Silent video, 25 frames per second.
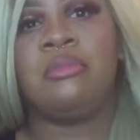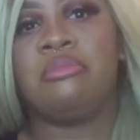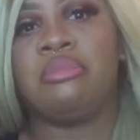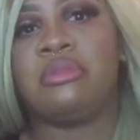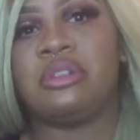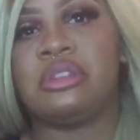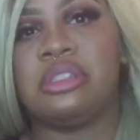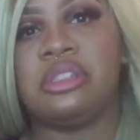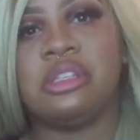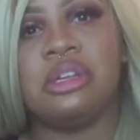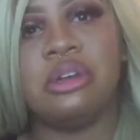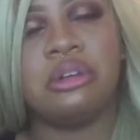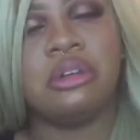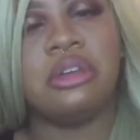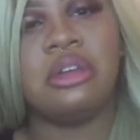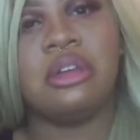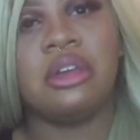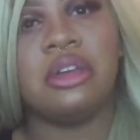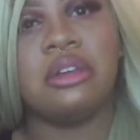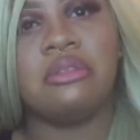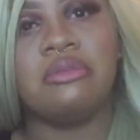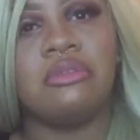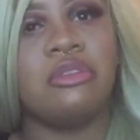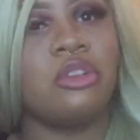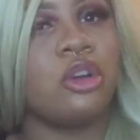
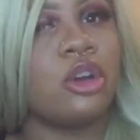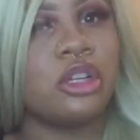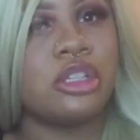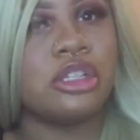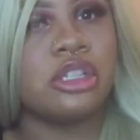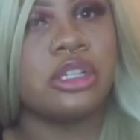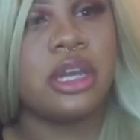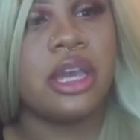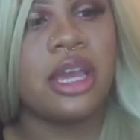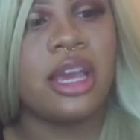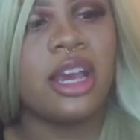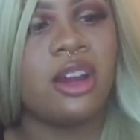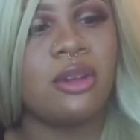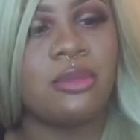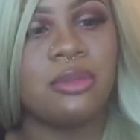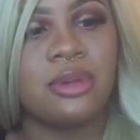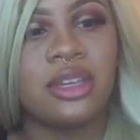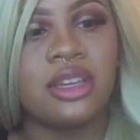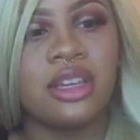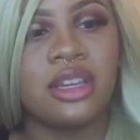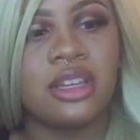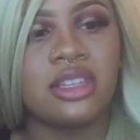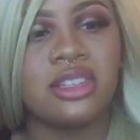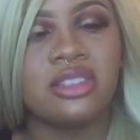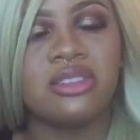Brazilian virgin hair,
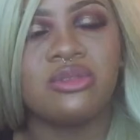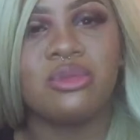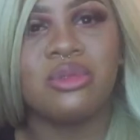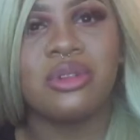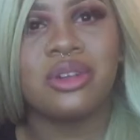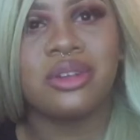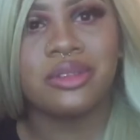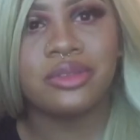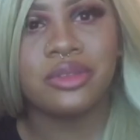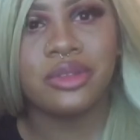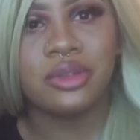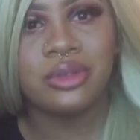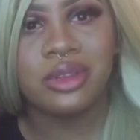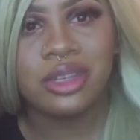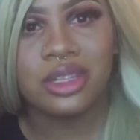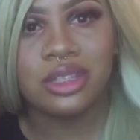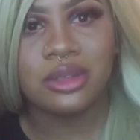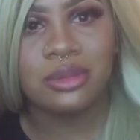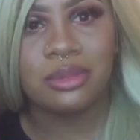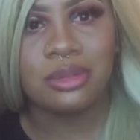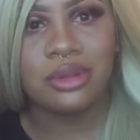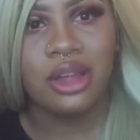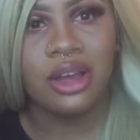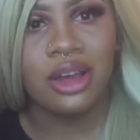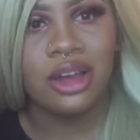because what if you
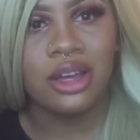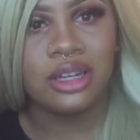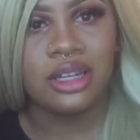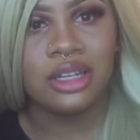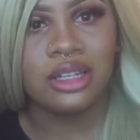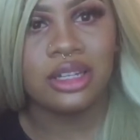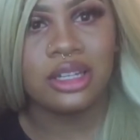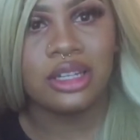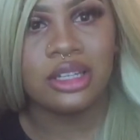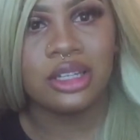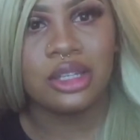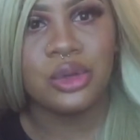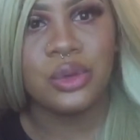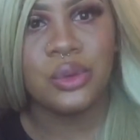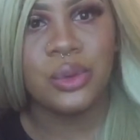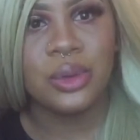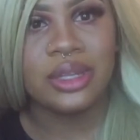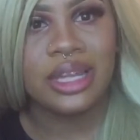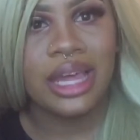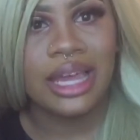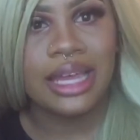get the blonde and then you